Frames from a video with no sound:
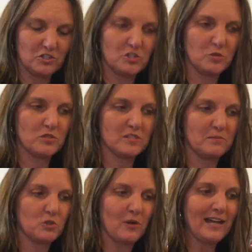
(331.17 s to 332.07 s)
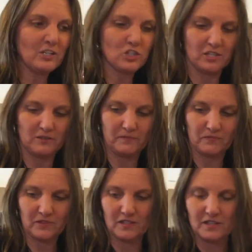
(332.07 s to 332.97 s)
to subtraction.
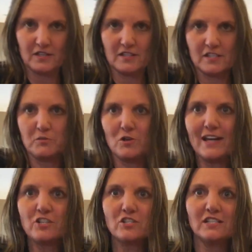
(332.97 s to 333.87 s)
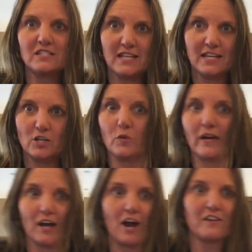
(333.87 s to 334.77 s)
Subtraction and
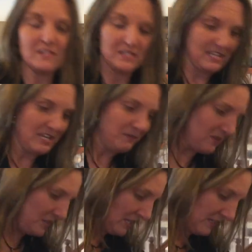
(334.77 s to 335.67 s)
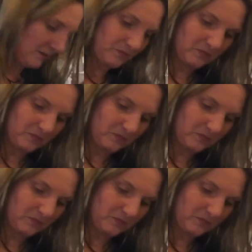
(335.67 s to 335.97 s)
takeaway are the same thing.